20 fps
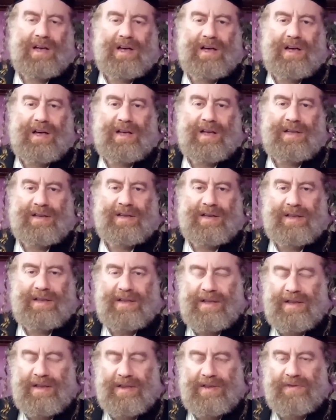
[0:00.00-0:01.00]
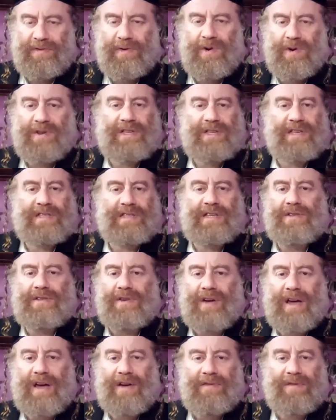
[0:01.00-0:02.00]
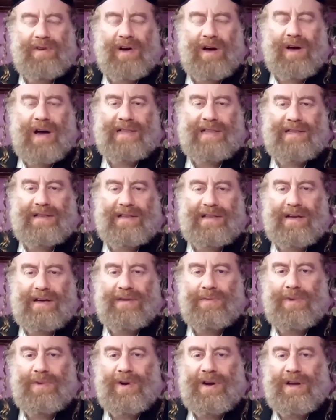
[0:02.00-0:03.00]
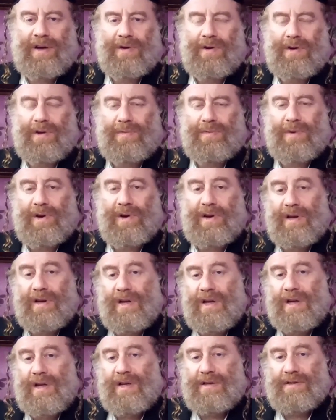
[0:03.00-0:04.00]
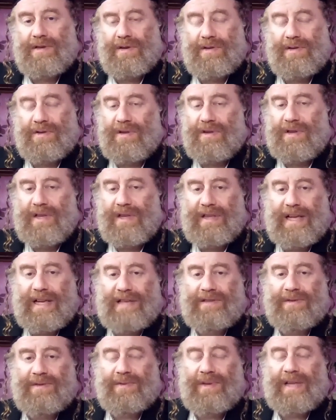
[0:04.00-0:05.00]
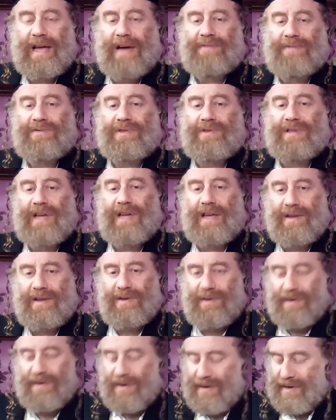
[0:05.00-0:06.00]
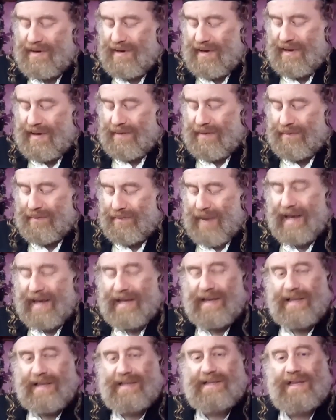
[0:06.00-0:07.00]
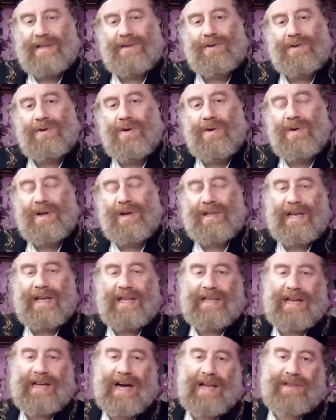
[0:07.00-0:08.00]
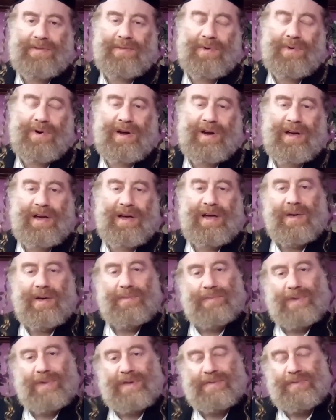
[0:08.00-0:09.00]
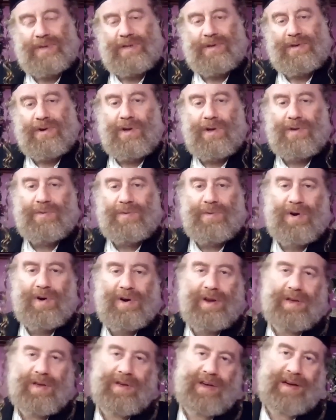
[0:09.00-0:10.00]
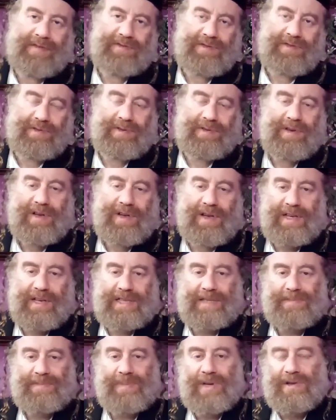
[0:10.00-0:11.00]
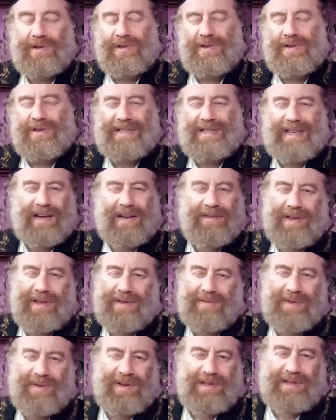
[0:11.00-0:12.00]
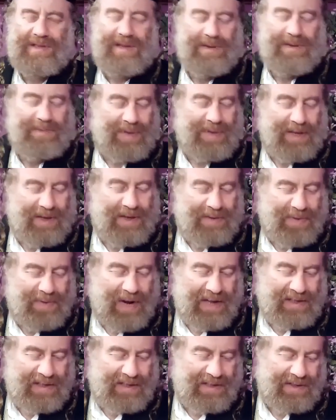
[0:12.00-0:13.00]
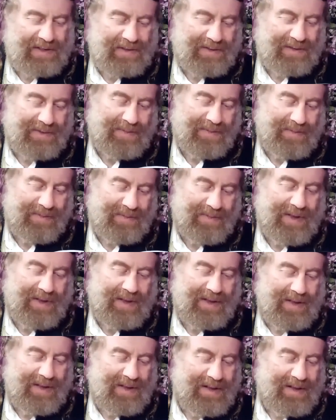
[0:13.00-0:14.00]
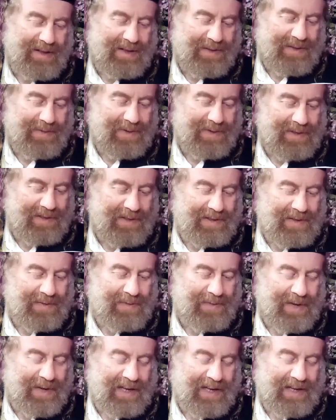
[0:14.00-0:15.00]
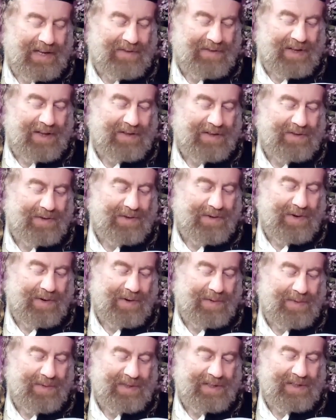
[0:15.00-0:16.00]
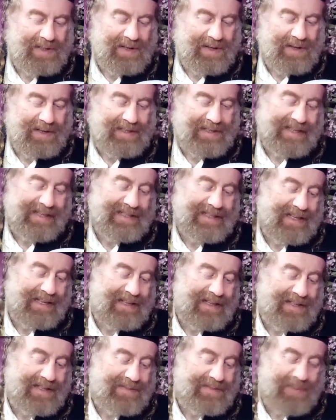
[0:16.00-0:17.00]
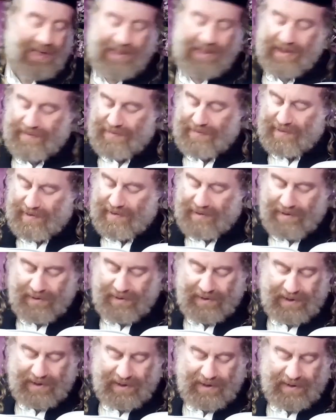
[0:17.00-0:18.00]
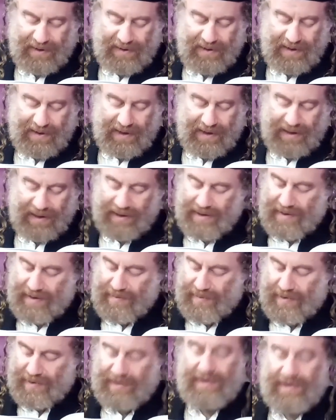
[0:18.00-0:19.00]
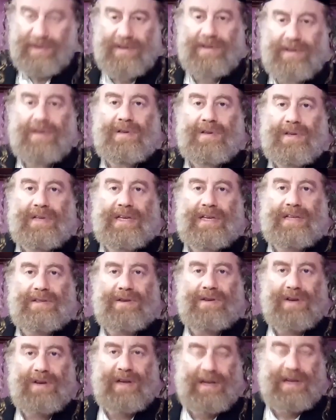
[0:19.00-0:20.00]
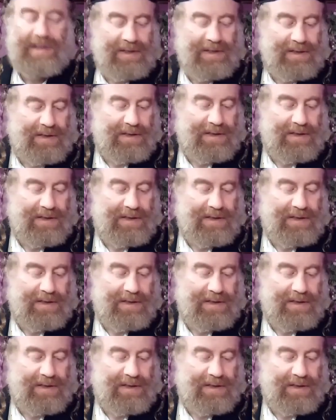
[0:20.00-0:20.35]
uh, the faucets and you have hot water, cold water. So in olden days you would have to take your bucket and go and get hot water mixed with cold water. You have to spill on yourself. It was a big process. Um, it was uh, very convenient to go with uh, assistant, especially for elderly, elderly person. Yes, go ahead.